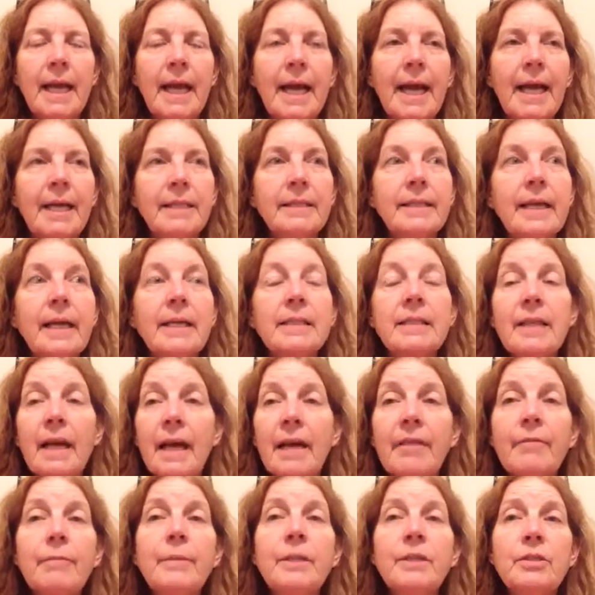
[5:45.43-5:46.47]
And as
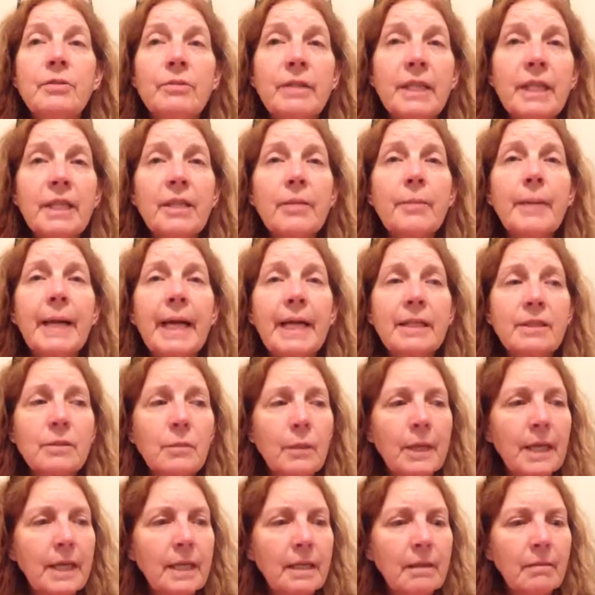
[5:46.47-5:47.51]
I've been doing in the past,
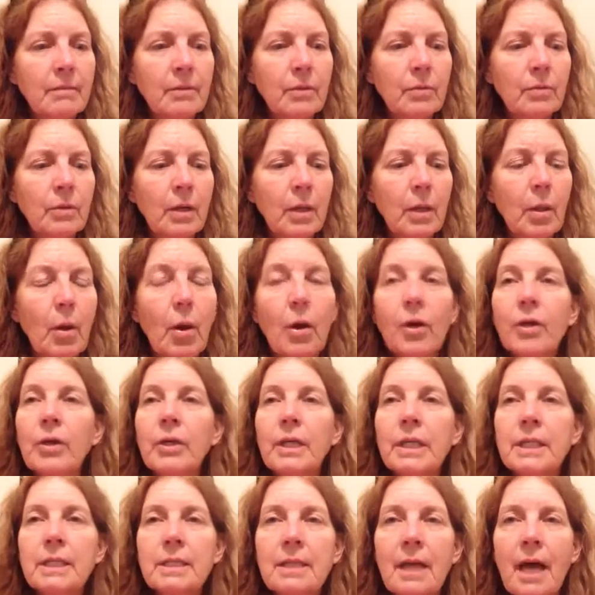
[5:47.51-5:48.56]
when I give you a longer
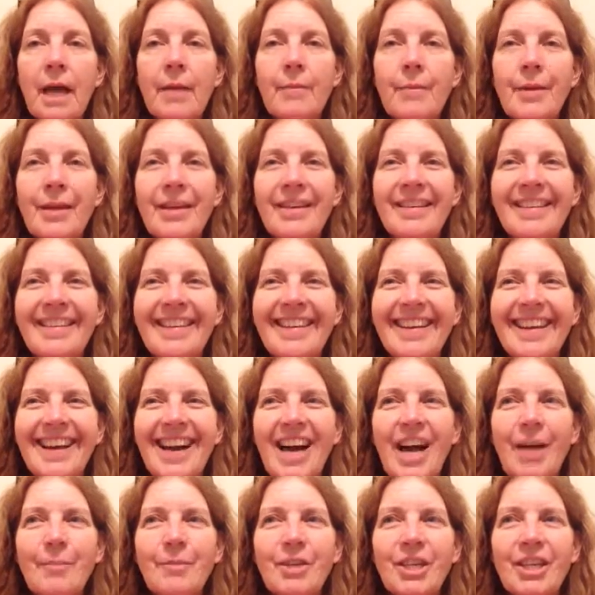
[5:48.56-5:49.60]
assignment,
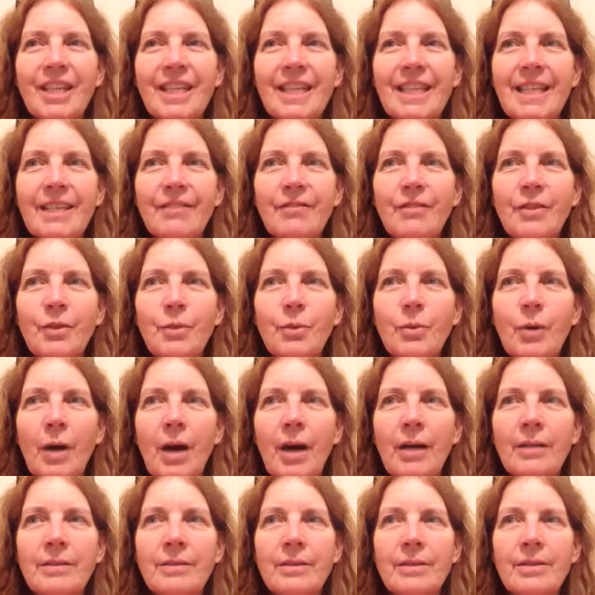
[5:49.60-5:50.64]
I'm going to give you
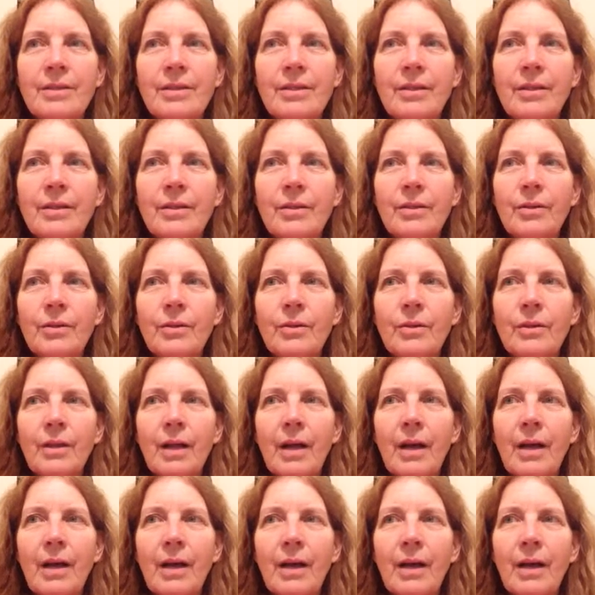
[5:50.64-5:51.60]
until